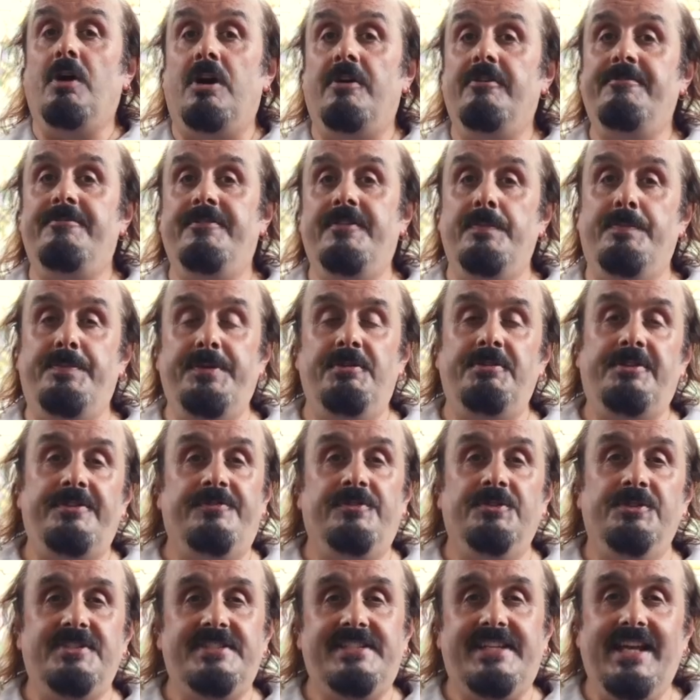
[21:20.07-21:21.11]
off the
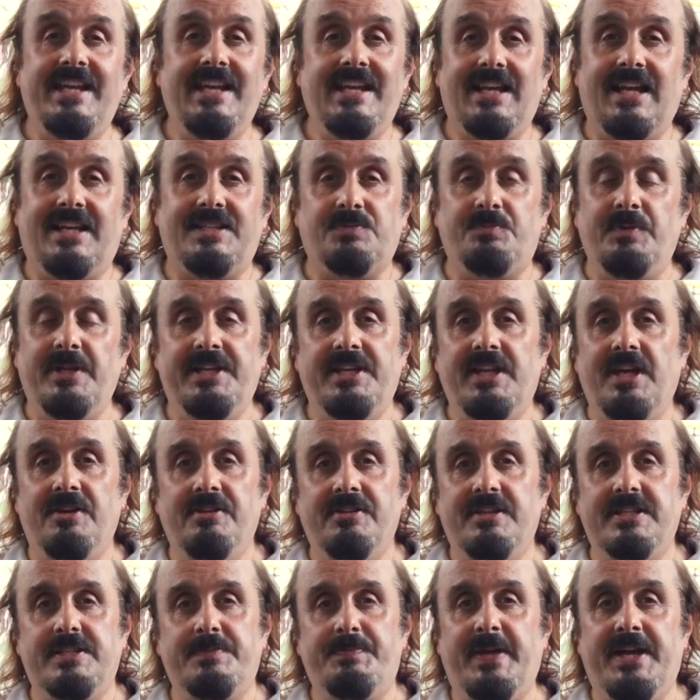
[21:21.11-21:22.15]
beautiful stained glass window
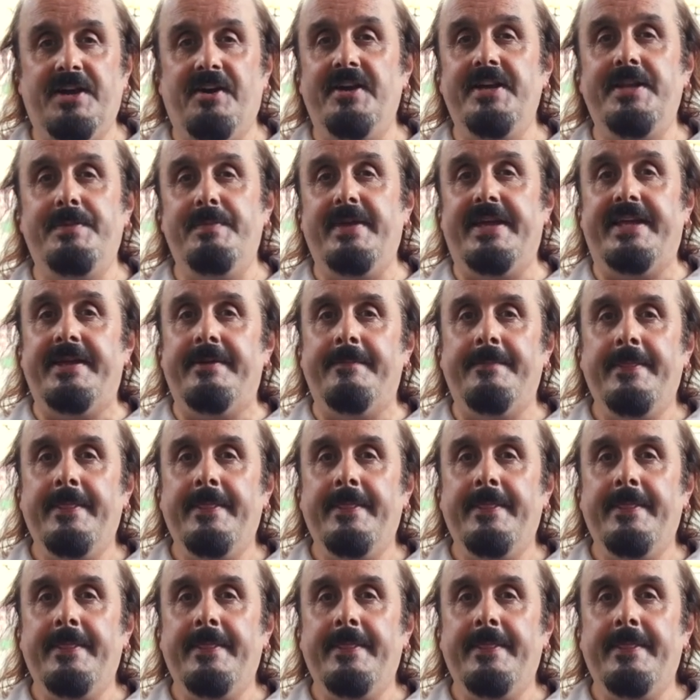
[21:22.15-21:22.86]
that's behind me.